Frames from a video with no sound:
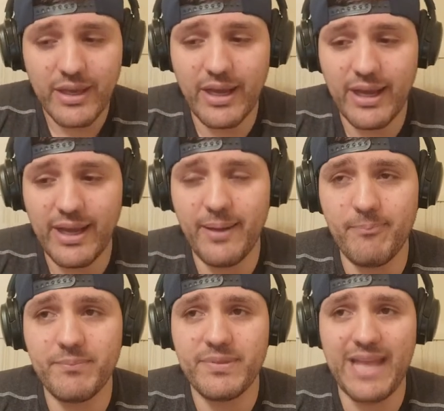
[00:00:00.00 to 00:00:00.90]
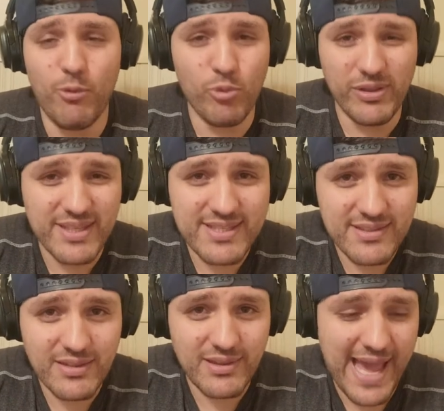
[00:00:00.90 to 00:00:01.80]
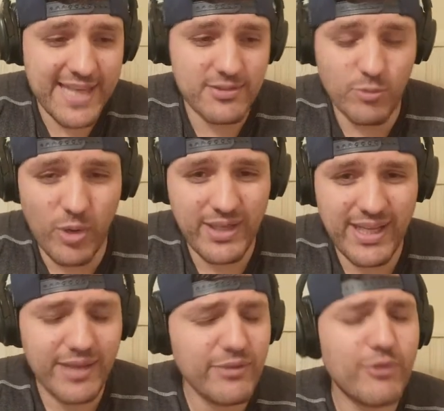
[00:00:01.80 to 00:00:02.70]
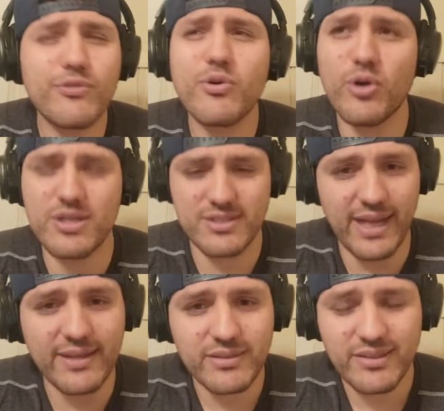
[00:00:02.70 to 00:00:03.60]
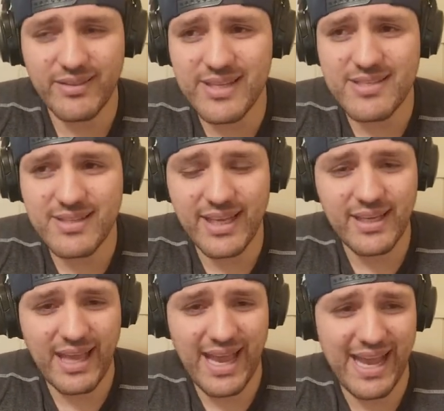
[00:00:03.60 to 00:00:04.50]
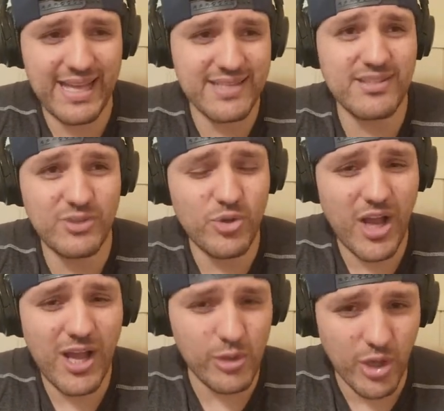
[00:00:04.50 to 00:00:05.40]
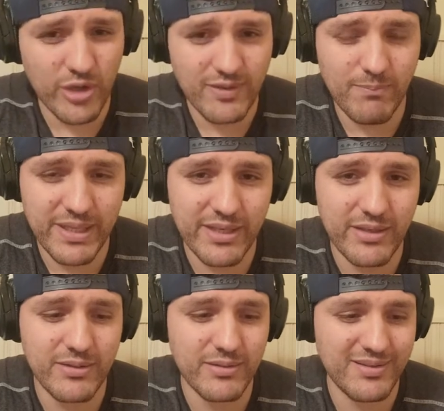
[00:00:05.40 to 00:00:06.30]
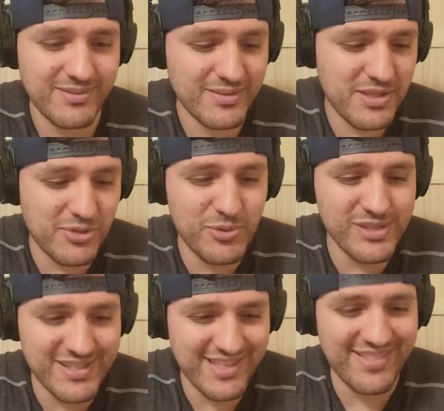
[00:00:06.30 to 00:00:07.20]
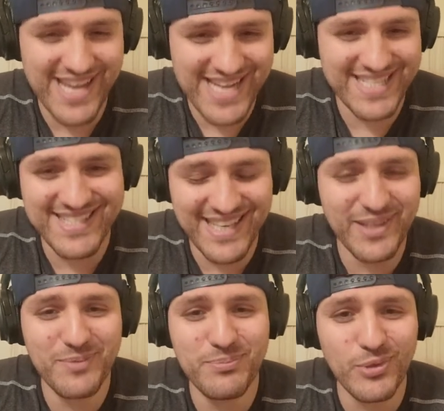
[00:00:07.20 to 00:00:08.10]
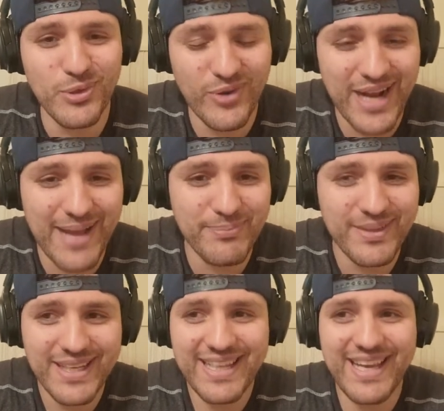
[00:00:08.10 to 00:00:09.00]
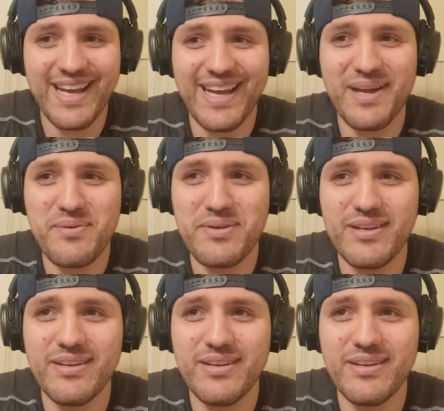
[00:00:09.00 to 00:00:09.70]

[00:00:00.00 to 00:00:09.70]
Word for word: Um, now, will this last one day? Of course not. This thing has, you know how long they've been using synthetics and selling bull crap, um,